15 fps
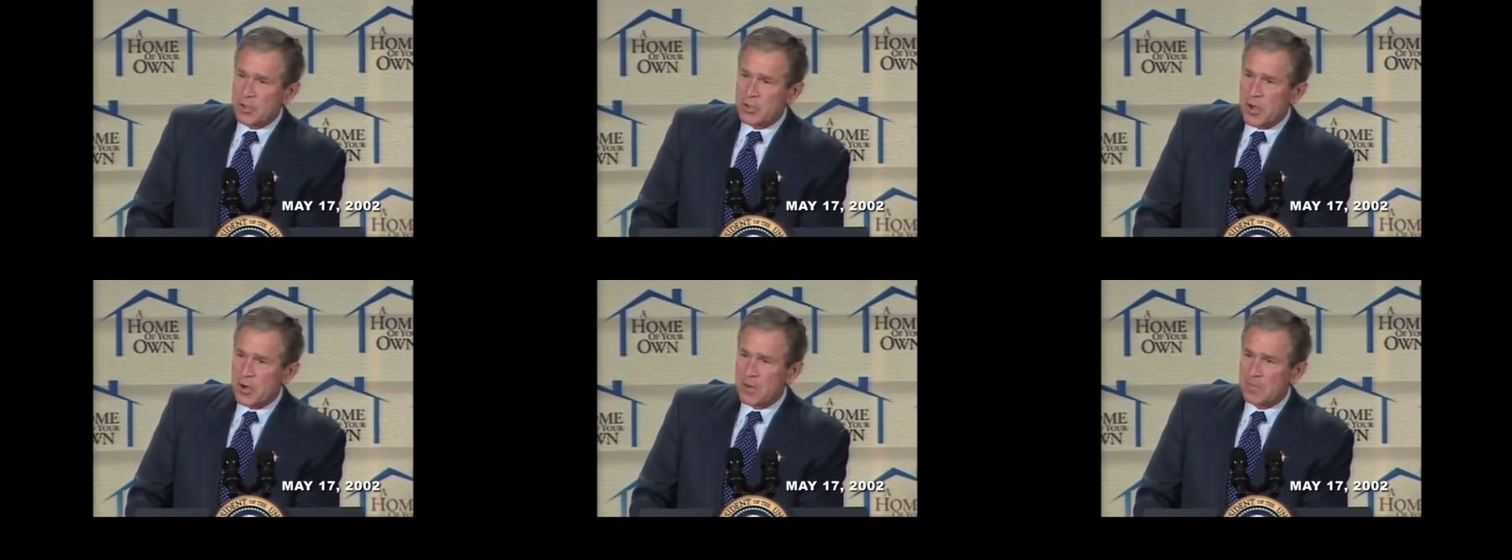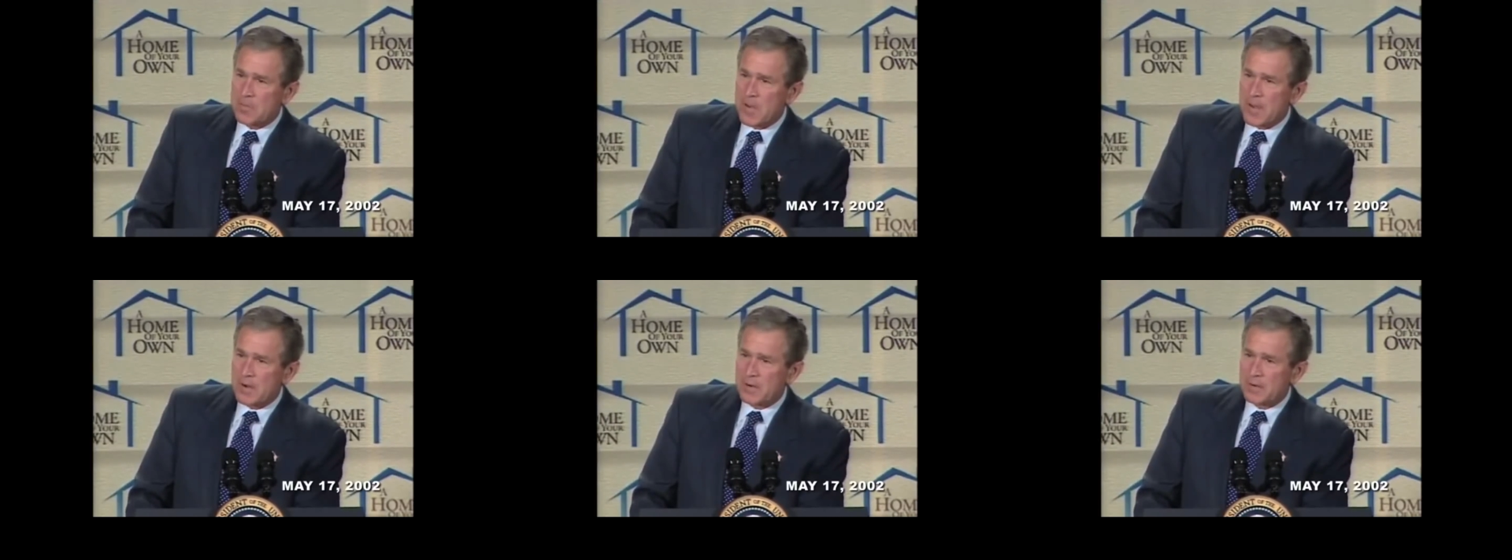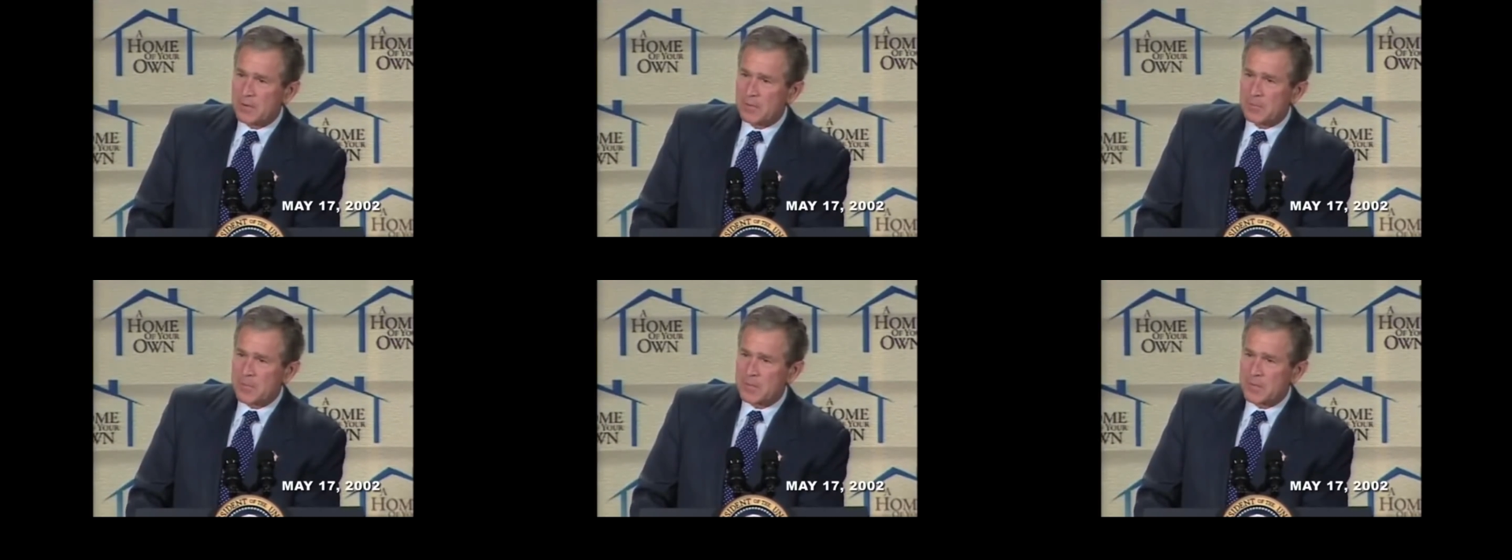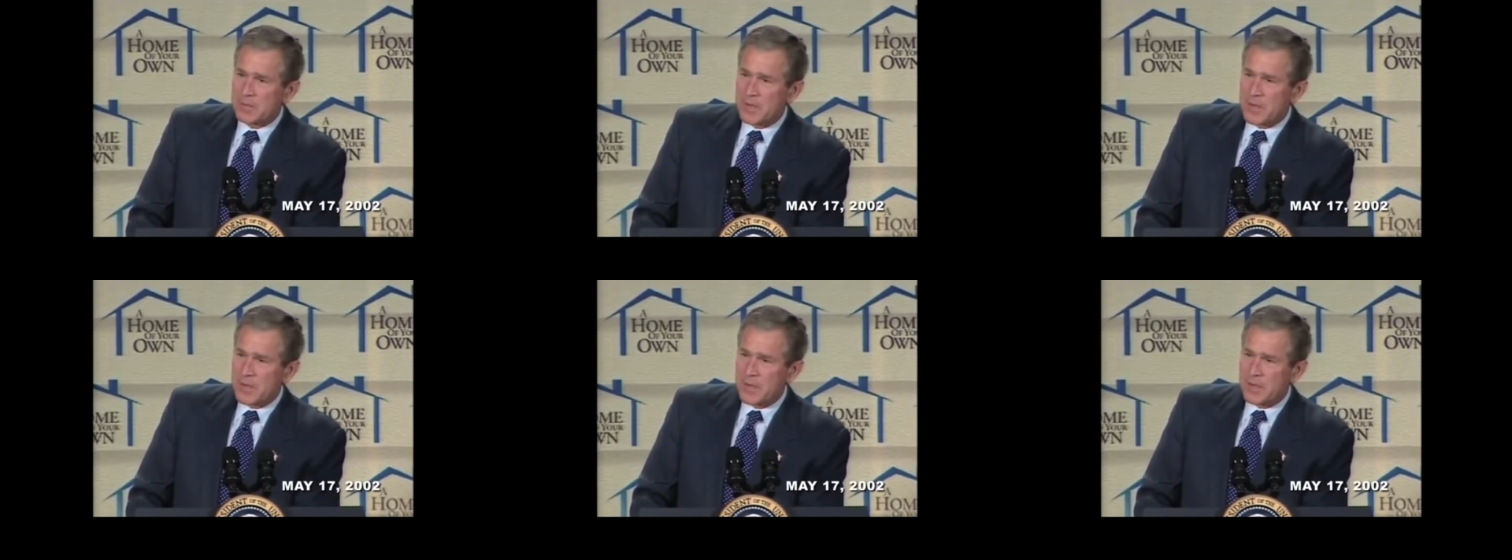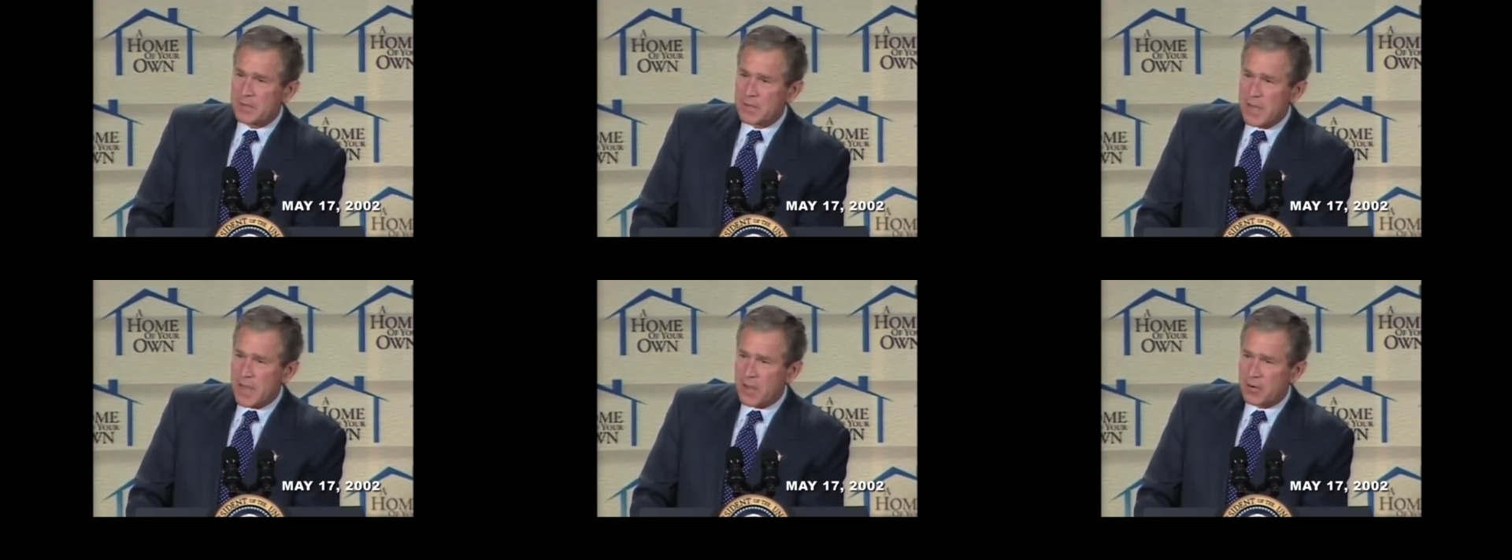to talk about a little bit today
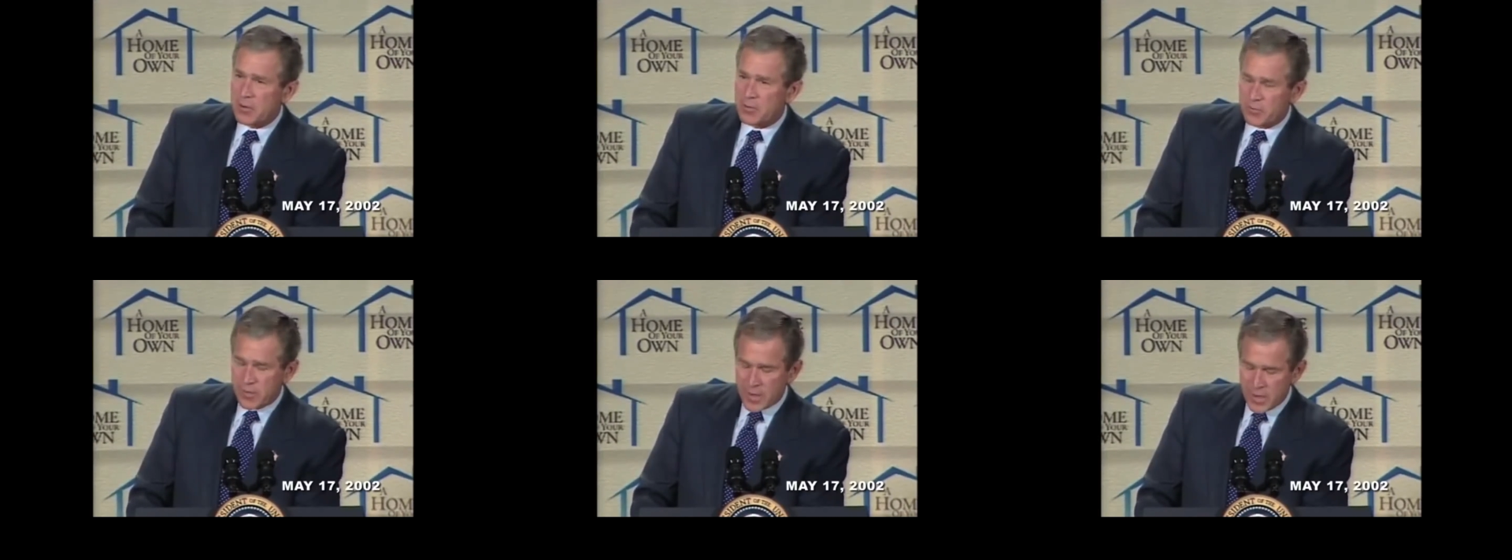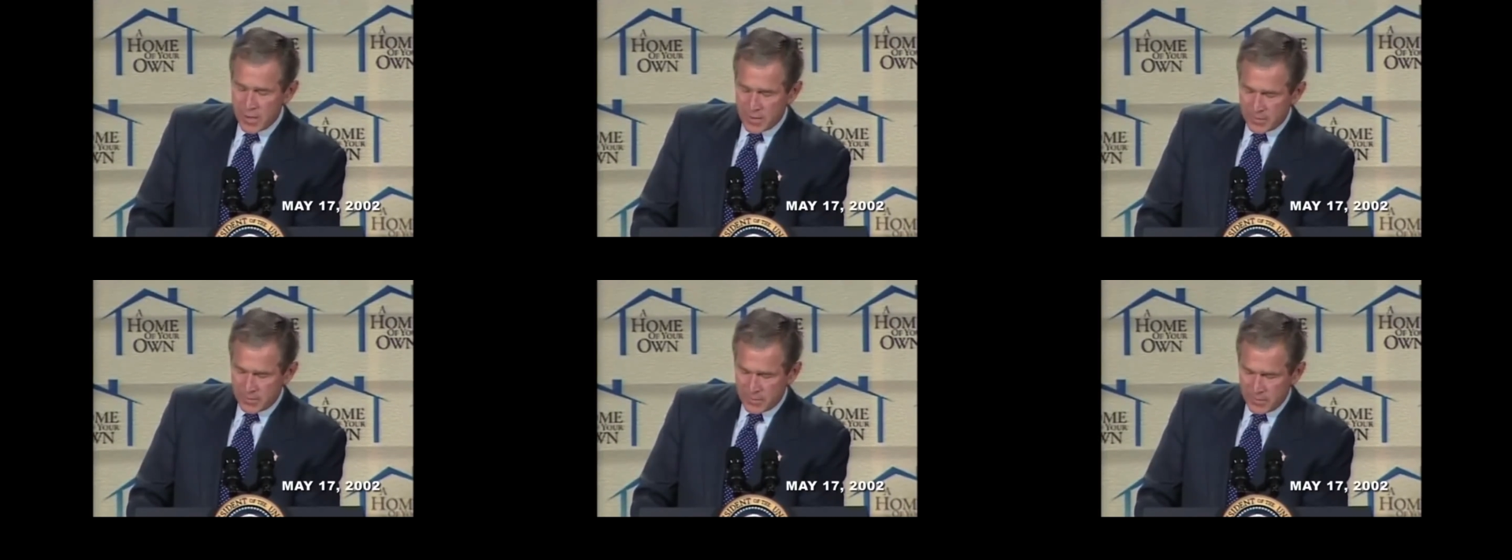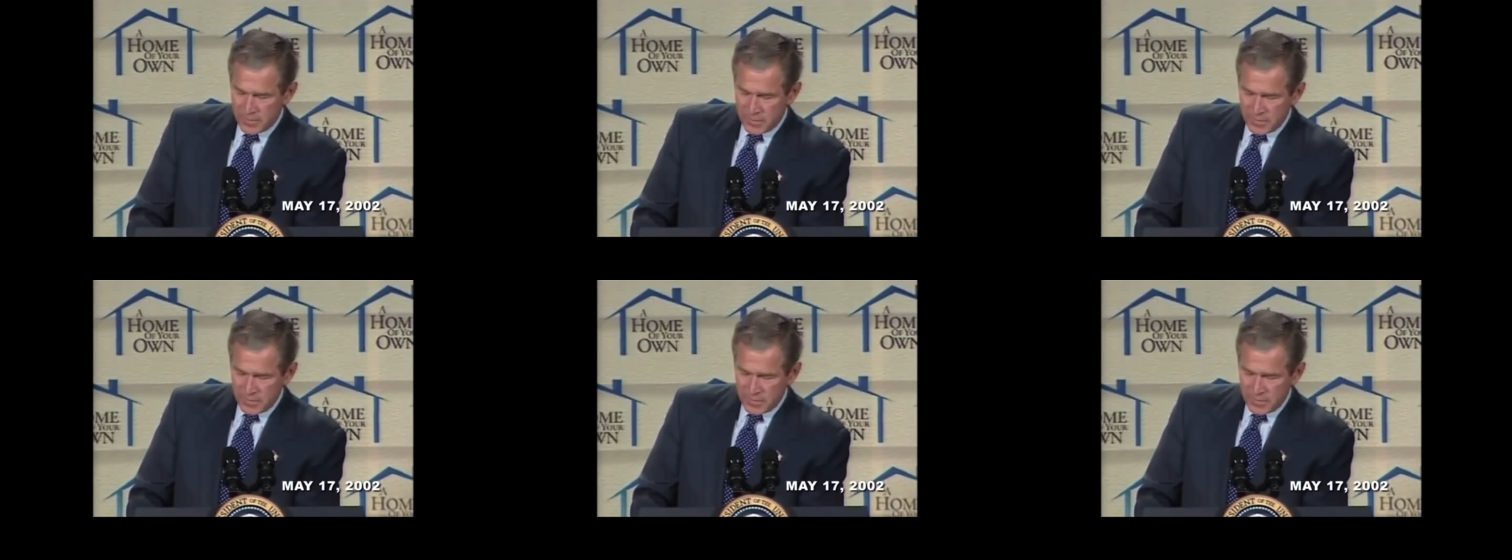is how to create